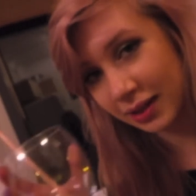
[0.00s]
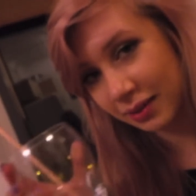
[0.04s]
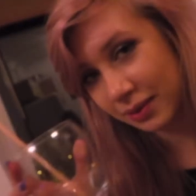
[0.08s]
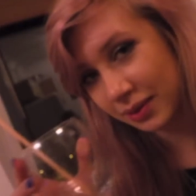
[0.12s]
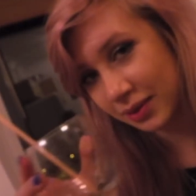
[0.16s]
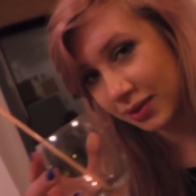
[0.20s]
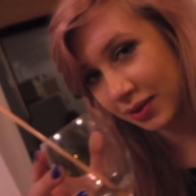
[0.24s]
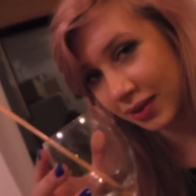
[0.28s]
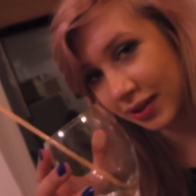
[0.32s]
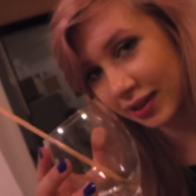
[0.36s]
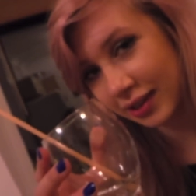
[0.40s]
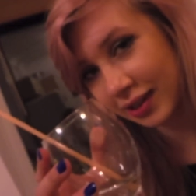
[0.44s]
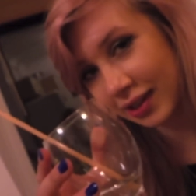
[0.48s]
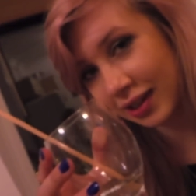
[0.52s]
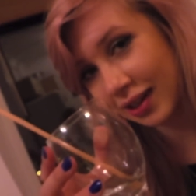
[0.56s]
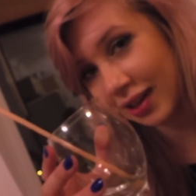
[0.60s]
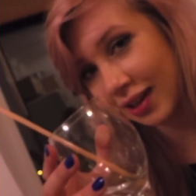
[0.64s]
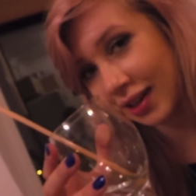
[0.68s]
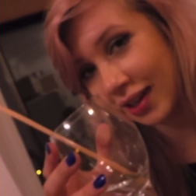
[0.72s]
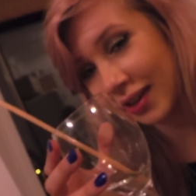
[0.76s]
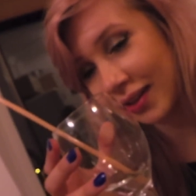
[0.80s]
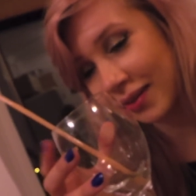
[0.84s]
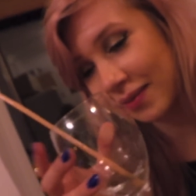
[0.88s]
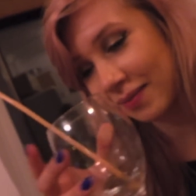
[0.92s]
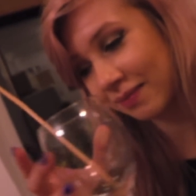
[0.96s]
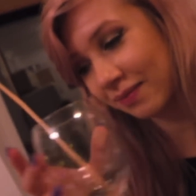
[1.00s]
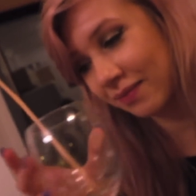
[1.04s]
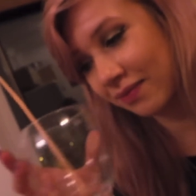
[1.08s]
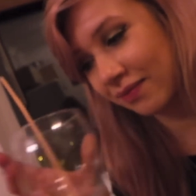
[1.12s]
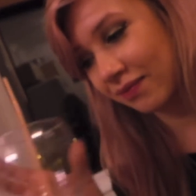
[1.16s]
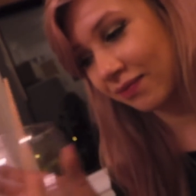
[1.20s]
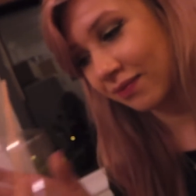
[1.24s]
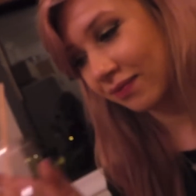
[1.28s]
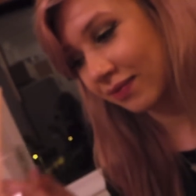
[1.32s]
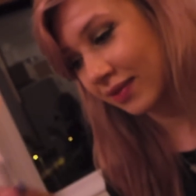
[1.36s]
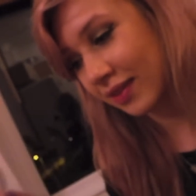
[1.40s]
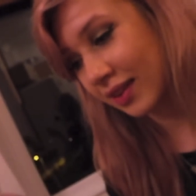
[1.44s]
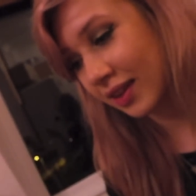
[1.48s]
that we drank earlier.
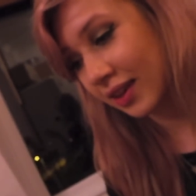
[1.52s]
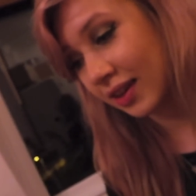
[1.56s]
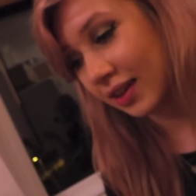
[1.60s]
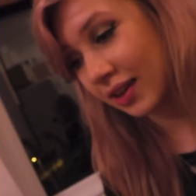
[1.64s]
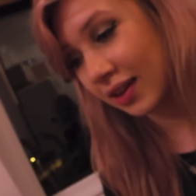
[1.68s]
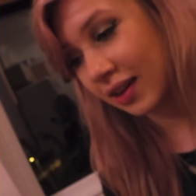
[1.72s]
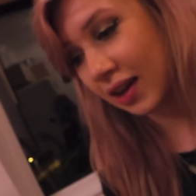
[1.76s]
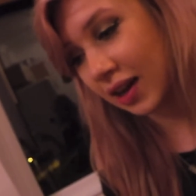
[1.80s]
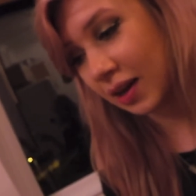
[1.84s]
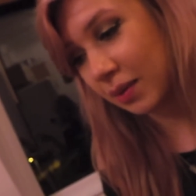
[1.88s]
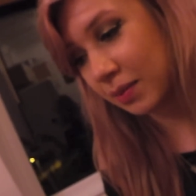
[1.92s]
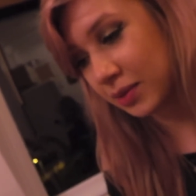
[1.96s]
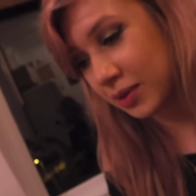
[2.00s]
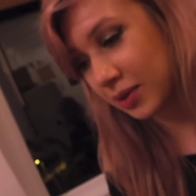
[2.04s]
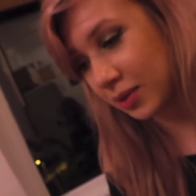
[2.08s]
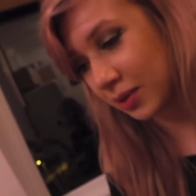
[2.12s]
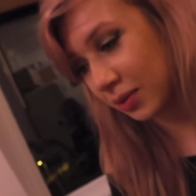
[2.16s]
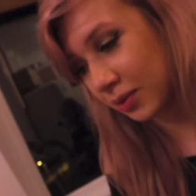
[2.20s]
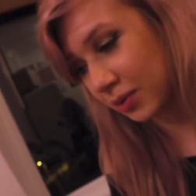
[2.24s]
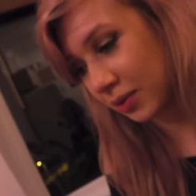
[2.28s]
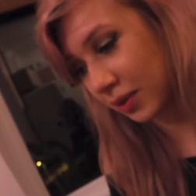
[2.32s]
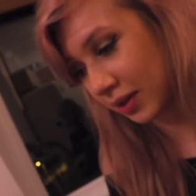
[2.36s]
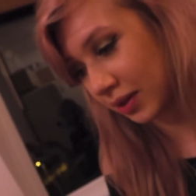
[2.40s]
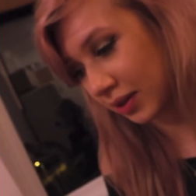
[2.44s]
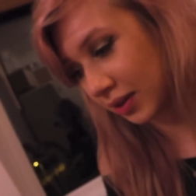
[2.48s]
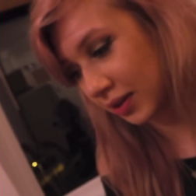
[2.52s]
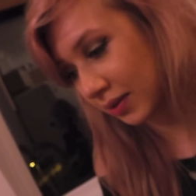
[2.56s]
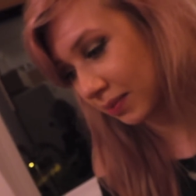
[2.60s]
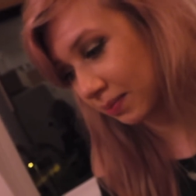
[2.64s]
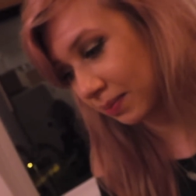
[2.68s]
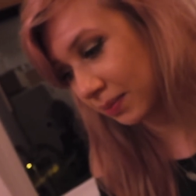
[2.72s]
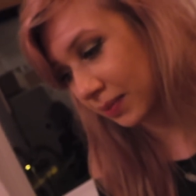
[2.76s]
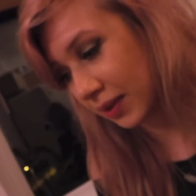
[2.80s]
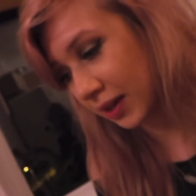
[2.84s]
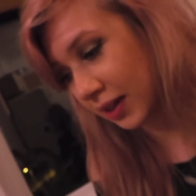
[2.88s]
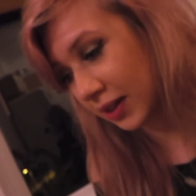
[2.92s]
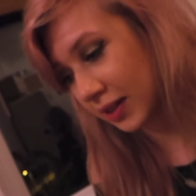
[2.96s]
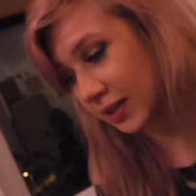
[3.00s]
I'm still drunk.
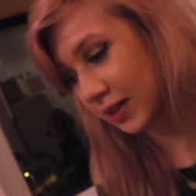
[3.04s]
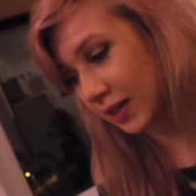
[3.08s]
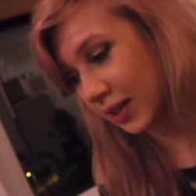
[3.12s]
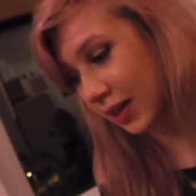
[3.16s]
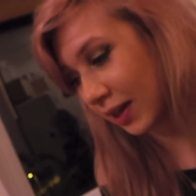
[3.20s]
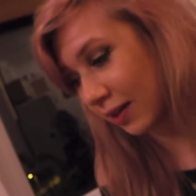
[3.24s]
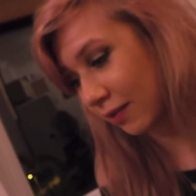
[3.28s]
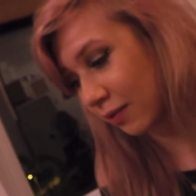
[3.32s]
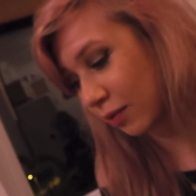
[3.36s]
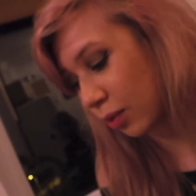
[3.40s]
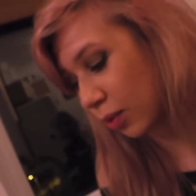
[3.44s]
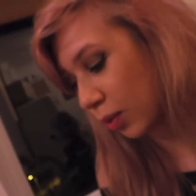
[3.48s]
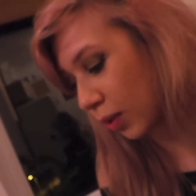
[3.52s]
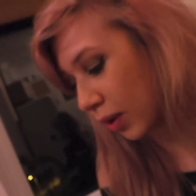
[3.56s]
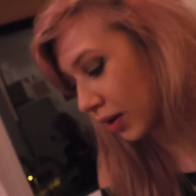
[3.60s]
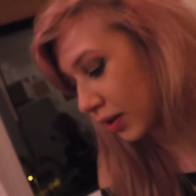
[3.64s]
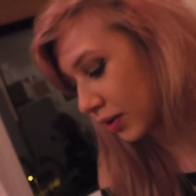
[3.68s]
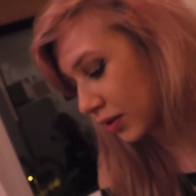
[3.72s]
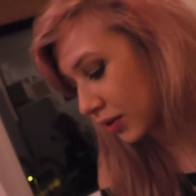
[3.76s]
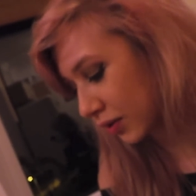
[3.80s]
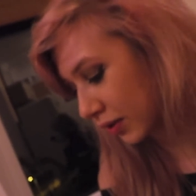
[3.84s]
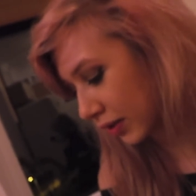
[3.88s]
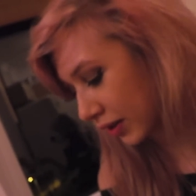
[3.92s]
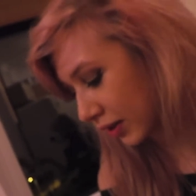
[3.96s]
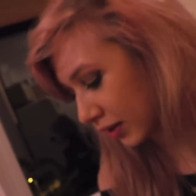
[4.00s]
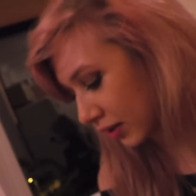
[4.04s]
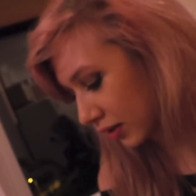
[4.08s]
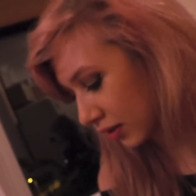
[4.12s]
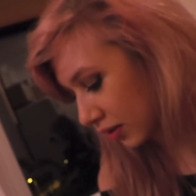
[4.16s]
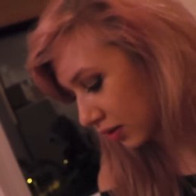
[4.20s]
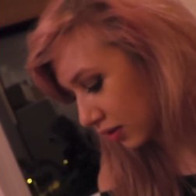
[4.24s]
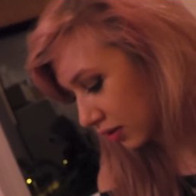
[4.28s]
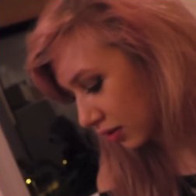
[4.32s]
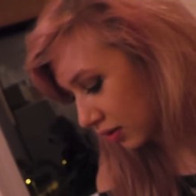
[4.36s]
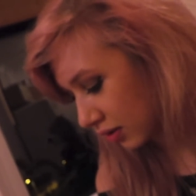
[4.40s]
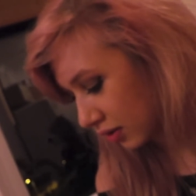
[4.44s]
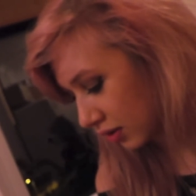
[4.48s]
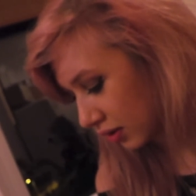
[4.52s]
I didn't have one drink
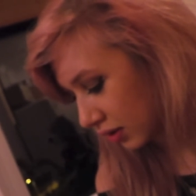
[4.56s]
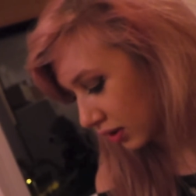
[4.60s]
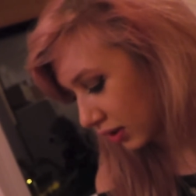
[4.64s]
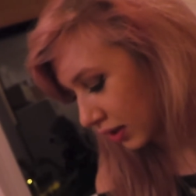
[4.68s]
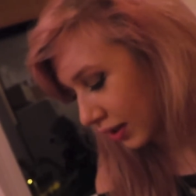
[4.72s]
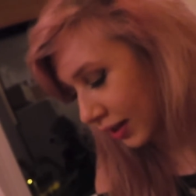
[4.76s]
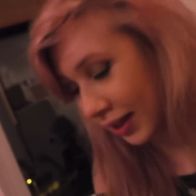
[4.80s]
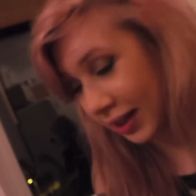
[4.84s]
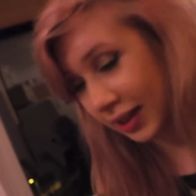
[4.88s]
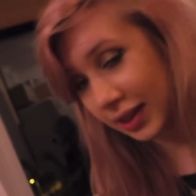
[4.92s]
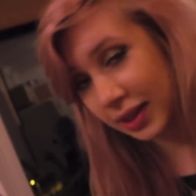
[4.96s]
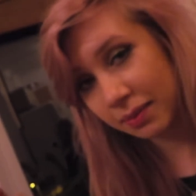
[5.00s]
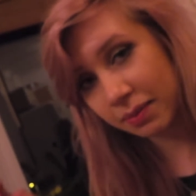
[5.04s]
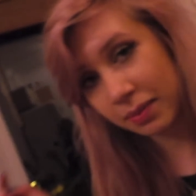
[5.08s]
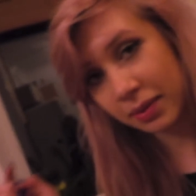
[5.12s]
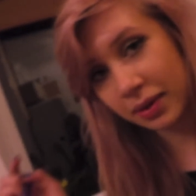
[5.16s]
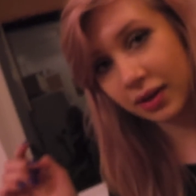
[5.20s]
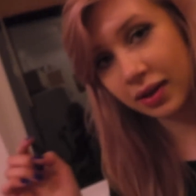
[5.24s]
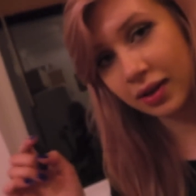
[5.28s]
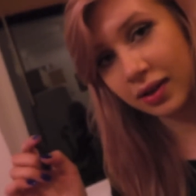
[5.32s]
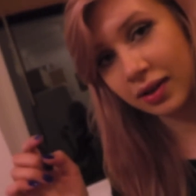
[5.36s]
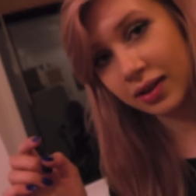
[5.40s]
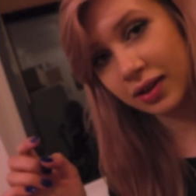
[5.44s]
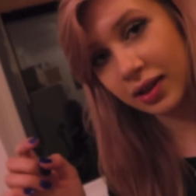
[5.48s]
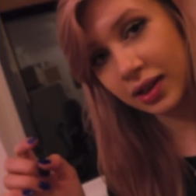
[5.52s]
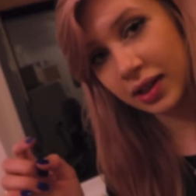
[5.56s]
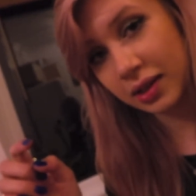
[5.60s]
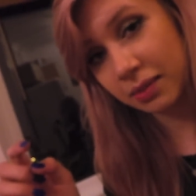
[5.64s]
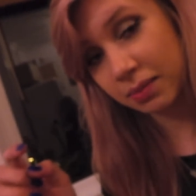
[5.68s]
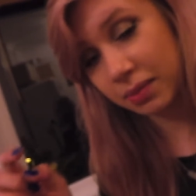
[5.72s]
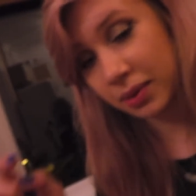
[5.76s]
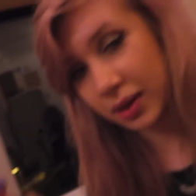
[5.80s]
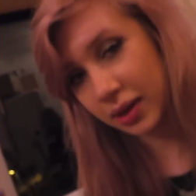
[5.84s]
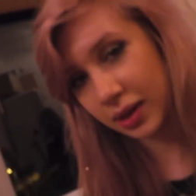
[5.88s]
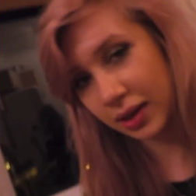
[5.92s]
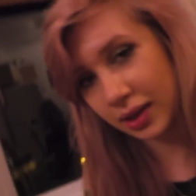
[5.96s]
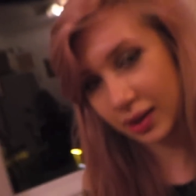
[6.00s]
at the bar, at the pub,